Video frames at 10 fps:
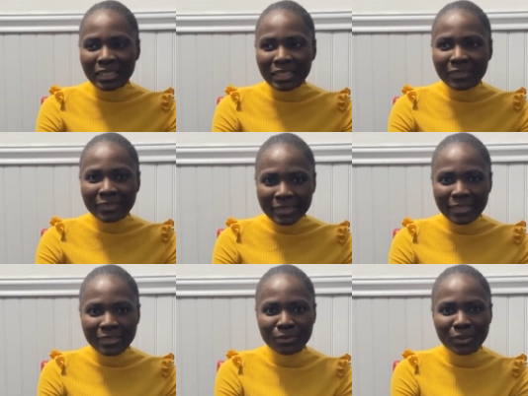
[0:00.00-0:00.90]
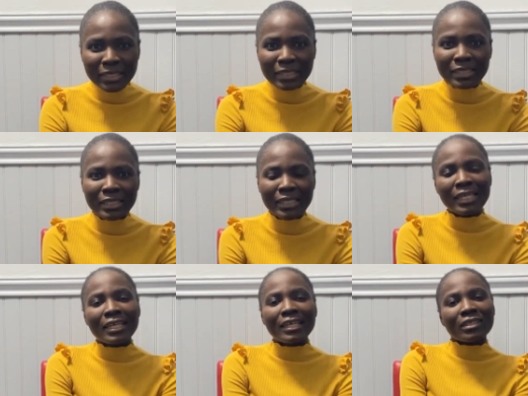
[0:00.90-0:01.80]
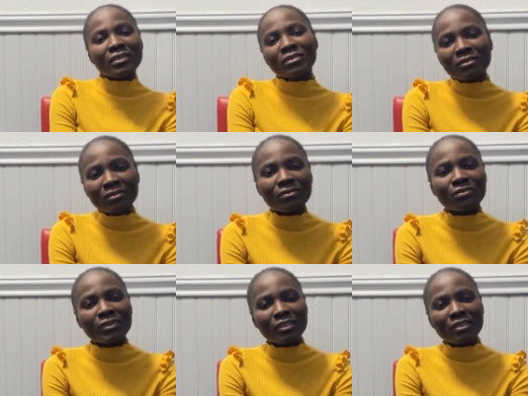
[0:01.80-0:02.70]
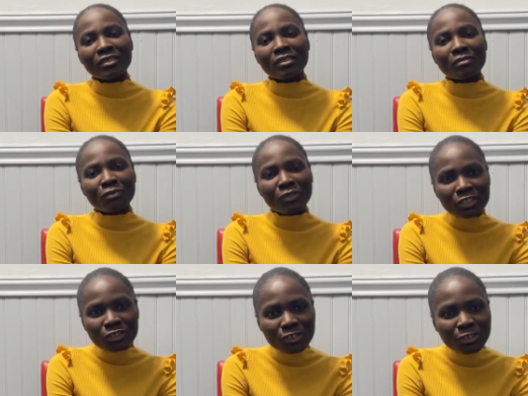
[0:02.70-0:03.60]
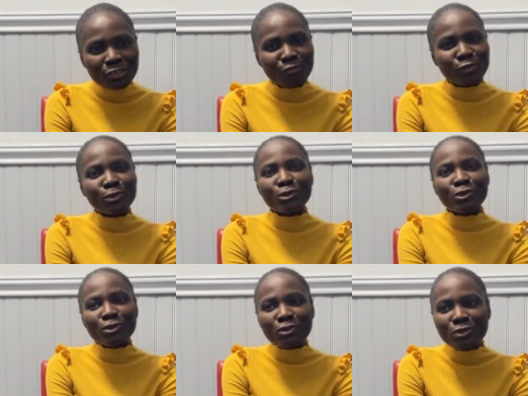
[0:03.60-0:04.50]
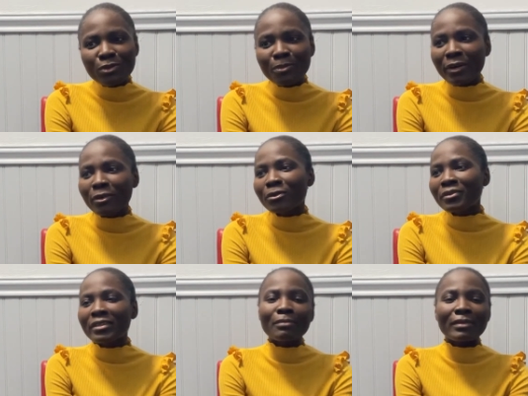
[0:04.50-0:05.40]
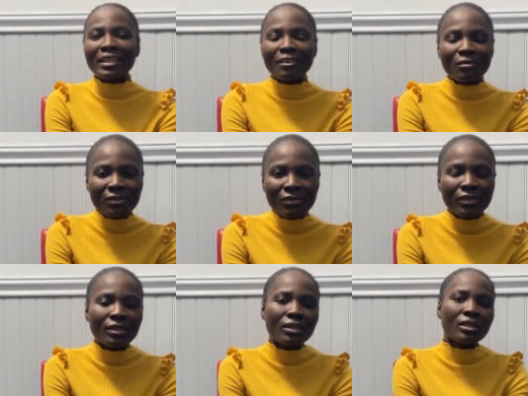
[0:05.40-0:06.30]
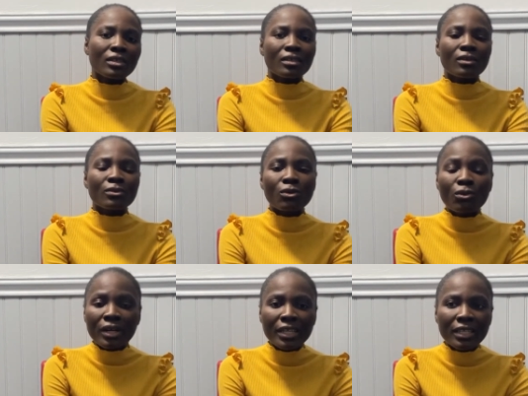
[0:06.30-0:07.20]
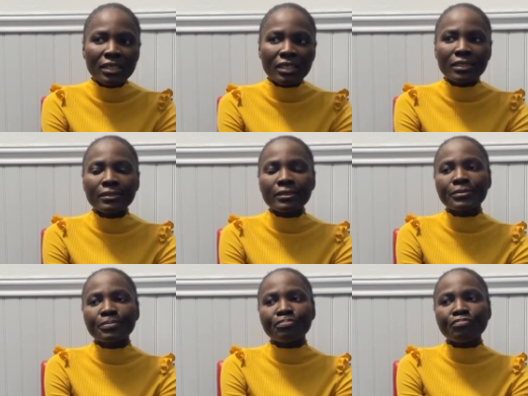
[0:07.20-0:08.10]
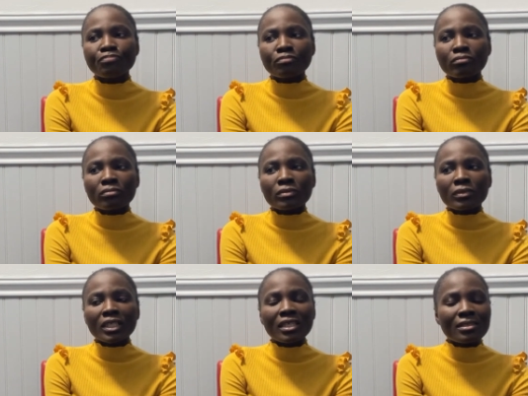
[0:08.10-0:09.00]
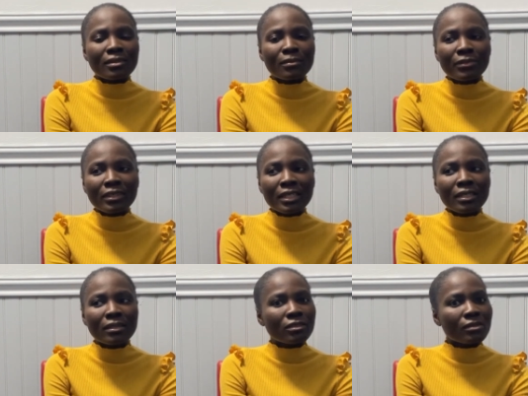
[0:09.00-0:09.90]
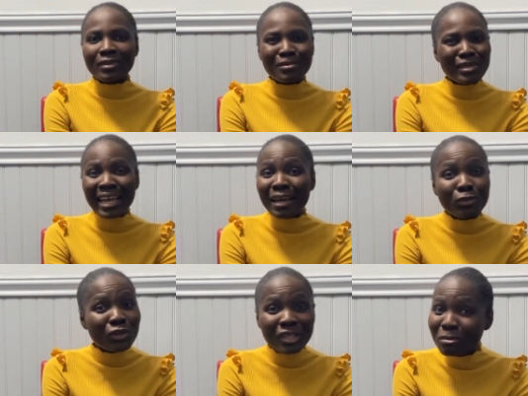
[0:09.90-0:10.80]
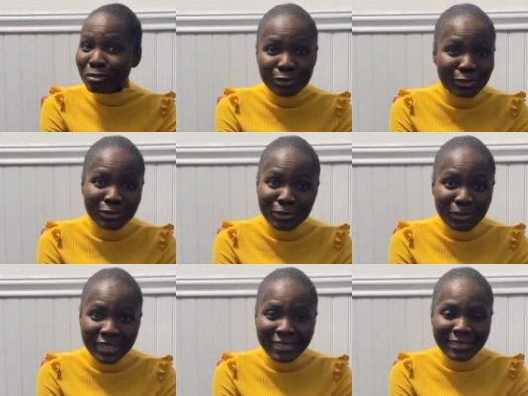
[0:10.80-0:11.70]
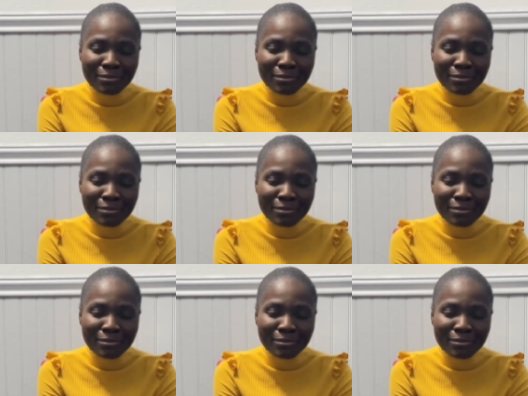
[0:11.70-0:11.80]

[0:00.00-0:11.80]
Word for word: contents ready, you know, with the pressure of YouTube, algorithm and everything, and then I'll go ahead and get something. Sometimes I am not able to do it,